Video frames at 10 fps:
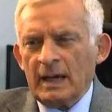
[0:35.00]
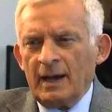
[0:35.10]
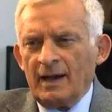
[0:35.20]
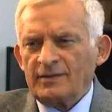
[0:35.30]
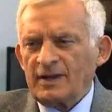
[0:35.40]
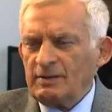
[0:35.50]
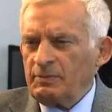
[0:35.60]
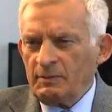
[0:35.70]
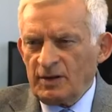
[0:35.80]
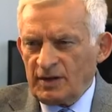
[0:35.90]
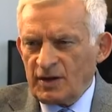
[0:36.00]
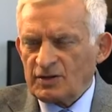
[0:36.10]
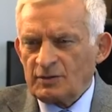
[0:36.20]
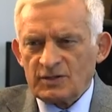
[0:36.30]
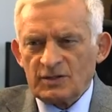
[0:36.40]
And then
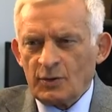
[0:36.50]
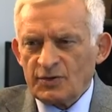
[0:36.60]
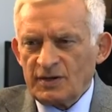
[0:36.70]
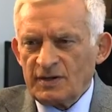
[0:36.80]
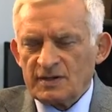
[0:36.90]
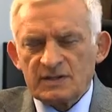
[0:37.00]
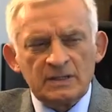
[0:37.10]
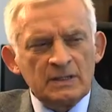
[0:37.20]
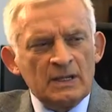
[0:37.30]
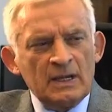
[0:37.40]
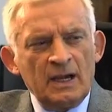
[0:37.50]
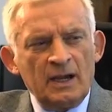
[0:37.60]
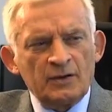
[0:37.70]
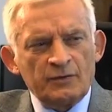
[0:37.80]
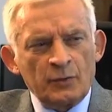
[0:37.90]
implementation was not easy.
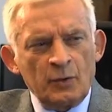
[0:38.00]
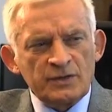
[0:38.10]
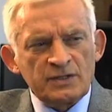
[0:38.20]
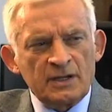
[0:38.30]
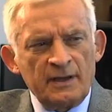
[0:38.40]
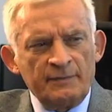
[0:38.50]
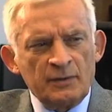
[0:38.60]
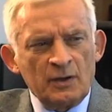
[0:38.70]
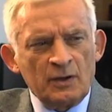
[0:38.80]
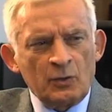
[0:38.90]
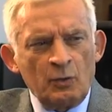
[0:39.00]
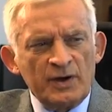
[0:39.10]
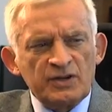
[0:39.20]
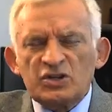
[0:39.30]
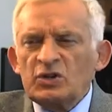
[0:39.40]
And of course,
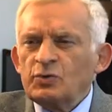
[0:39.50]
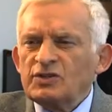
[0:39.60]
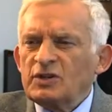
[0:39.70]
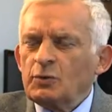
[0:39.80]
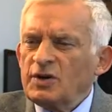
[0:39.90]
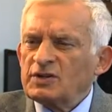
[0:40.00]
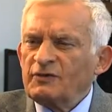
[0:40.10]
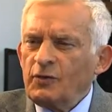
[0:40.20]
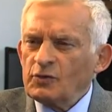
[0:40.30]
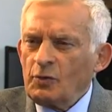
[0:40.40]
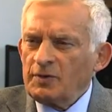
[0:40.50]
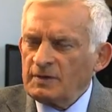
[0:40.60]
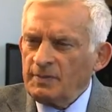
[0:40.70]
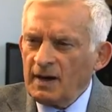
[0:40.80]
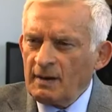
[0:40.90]
quite a new situation for the European
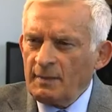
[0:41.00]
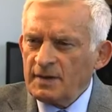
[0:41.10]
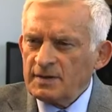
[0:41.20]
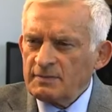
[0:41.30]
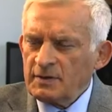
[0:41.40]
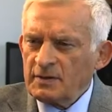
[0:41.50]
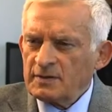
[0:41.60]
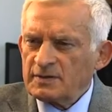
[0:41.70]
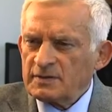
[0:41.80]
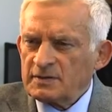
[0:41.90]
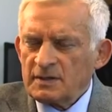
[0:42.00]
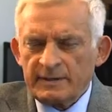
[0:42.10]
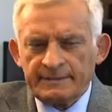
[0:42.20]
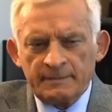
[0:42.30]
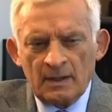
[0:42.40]
Parliament, because
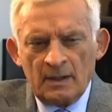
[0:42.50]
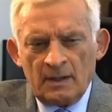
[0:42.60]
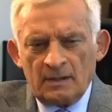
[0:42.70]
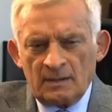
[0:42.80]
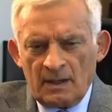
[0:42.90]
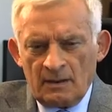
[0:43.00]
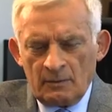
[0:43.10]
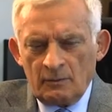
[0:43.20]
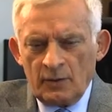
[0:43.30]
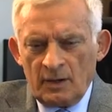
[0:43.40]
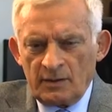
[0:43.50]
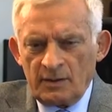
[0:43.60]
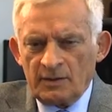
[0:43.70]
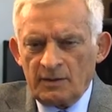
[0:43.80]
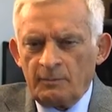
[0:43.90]
now we are
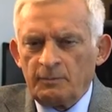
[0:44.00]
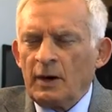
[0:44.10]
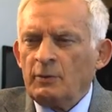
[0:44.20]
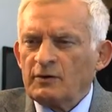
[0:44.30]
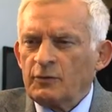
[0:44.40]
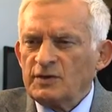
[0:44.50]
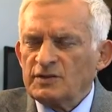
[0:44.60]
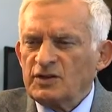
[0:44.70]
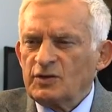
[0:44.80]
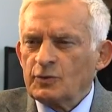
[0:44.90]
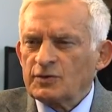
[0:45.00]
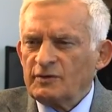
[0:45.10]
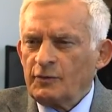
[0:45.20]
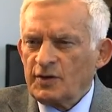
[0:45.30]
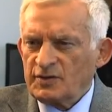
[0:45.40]
really a powerful institution
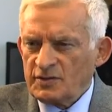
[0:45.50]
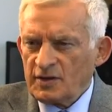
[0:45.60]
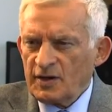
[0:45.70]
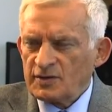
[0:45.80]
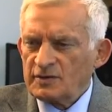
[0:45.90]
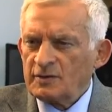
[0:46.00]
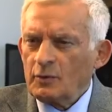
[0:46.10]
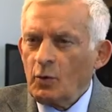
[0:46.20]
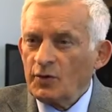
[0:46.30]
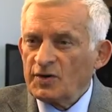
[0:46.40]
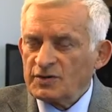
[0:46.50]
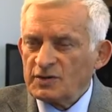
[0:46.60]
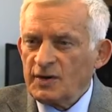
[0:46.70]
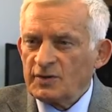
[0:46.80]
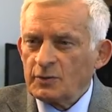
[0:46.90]
for legislation,
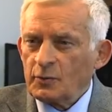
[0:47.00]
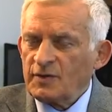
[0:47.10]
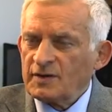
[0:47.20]
co-legislator with the